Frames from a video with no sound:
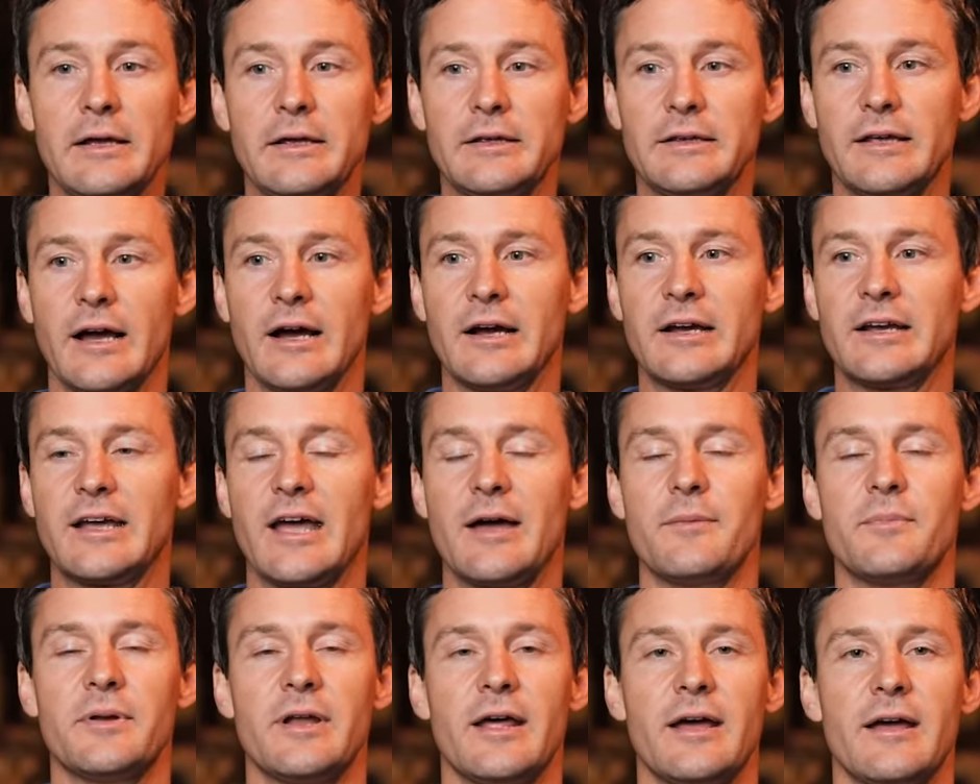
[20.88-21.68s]
young
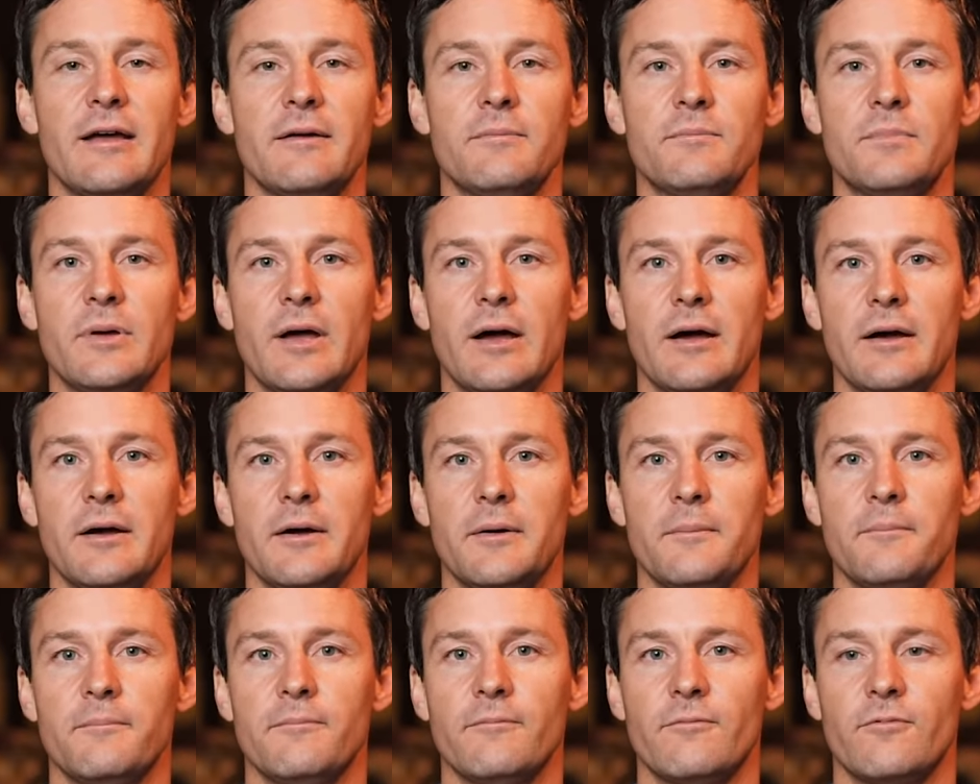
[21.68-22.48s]

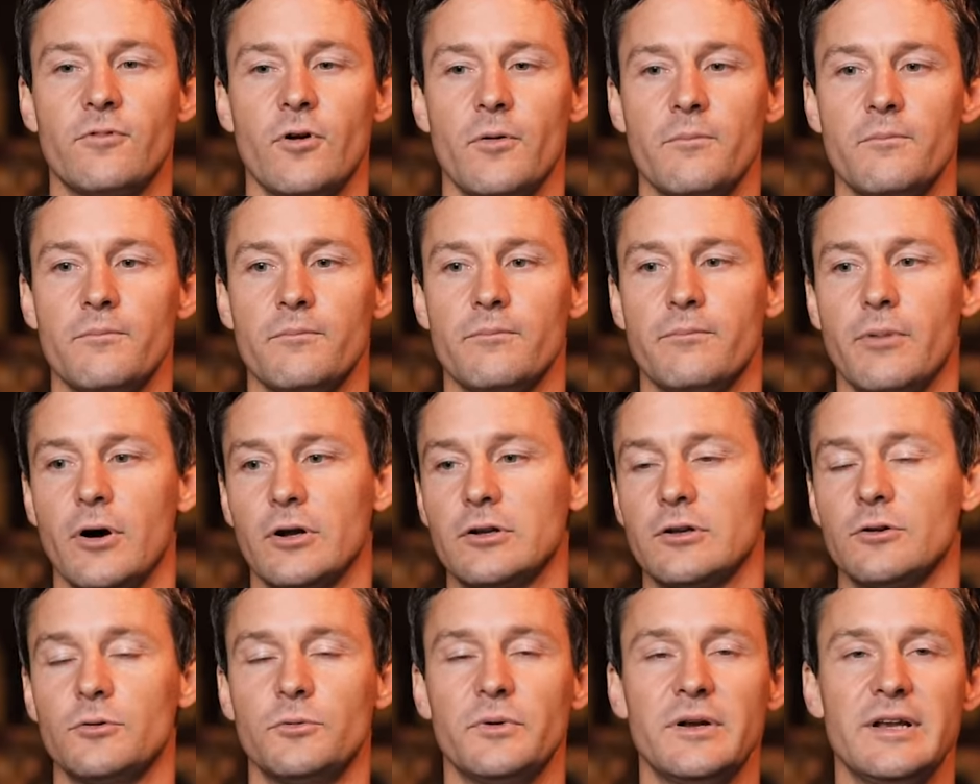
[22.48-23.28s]
Cabernet from
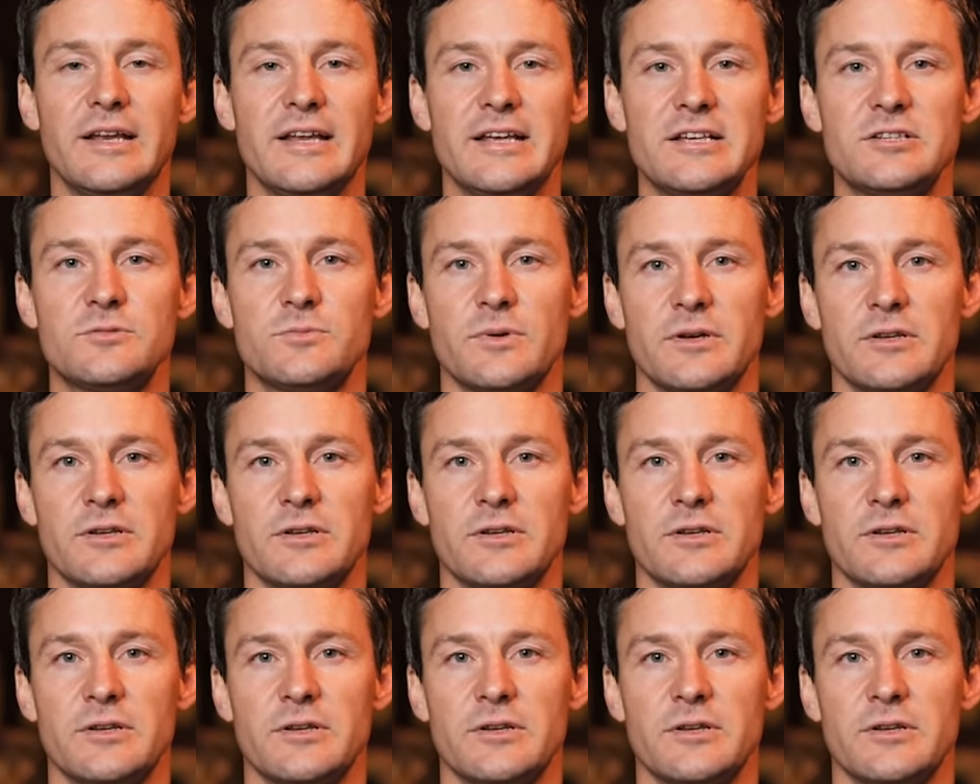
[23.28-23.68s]
bottle release,